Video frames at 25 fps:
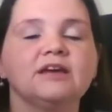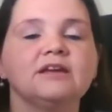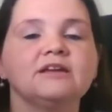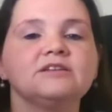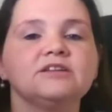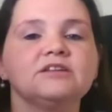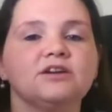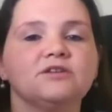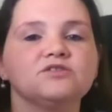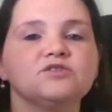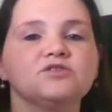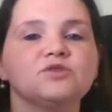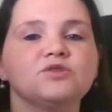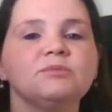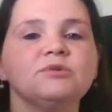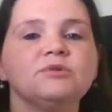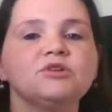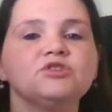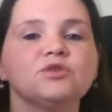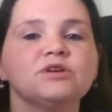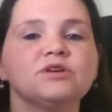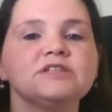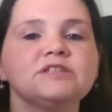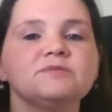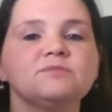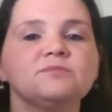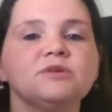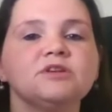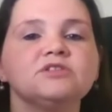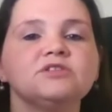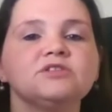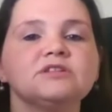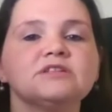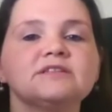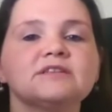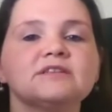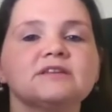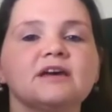Terence Creamer joins me to
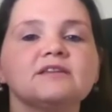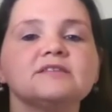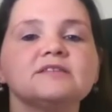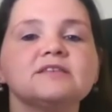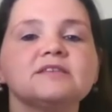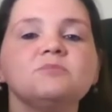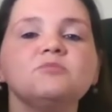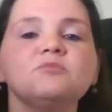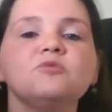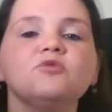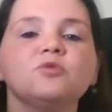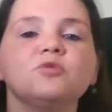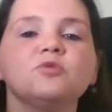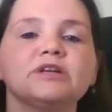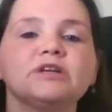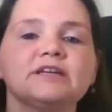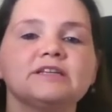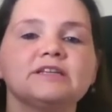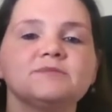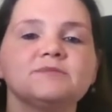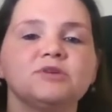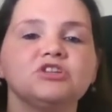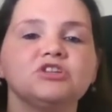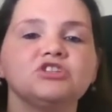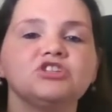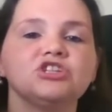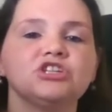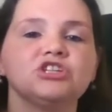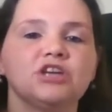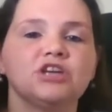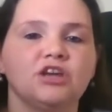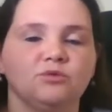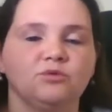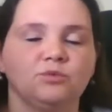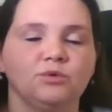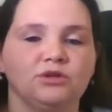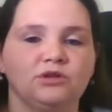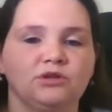discuss some of what has been
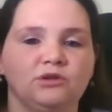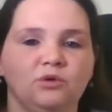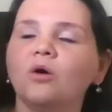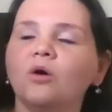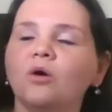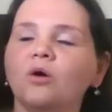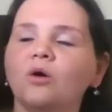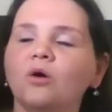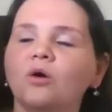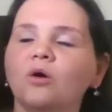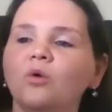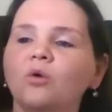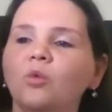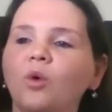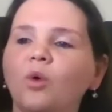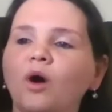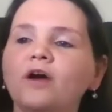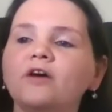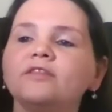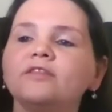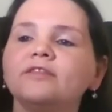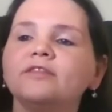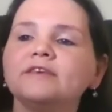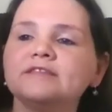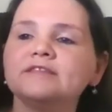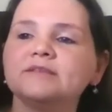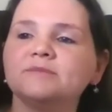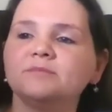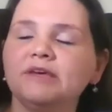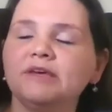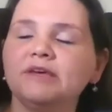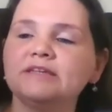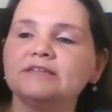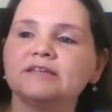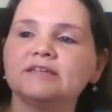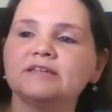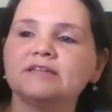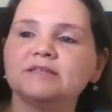shared with lawmakers. Why are these
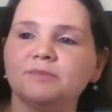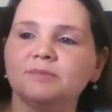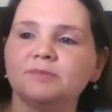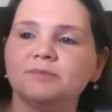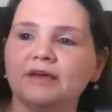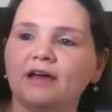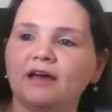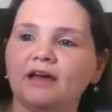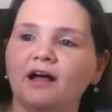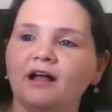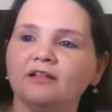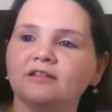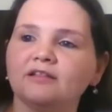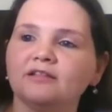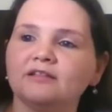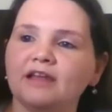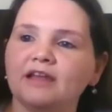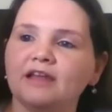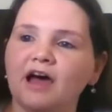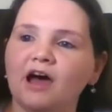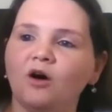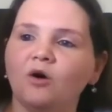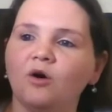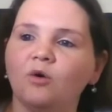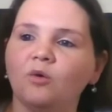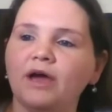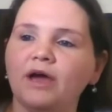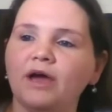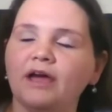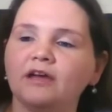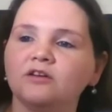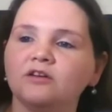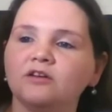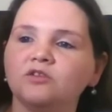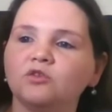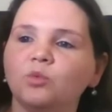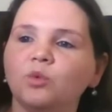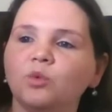meetings being held now
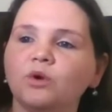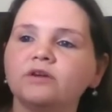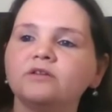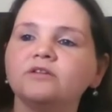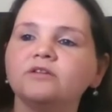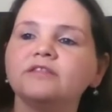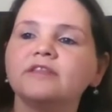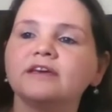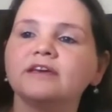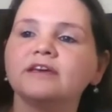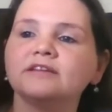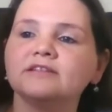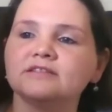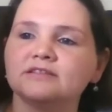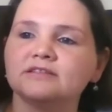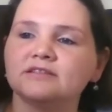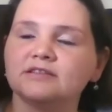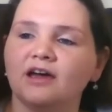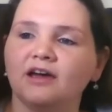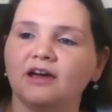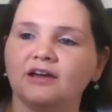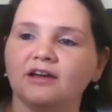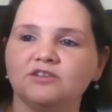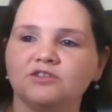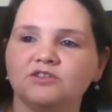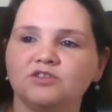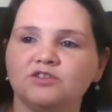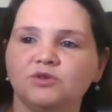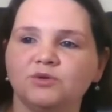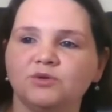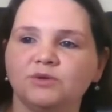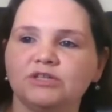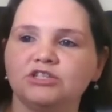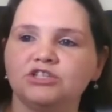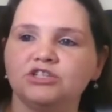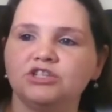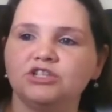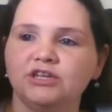and what are they designed
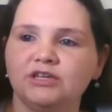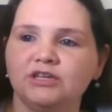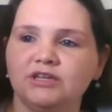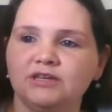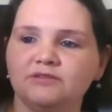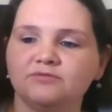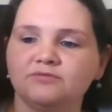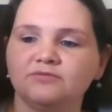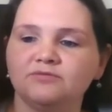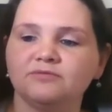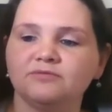to achieve?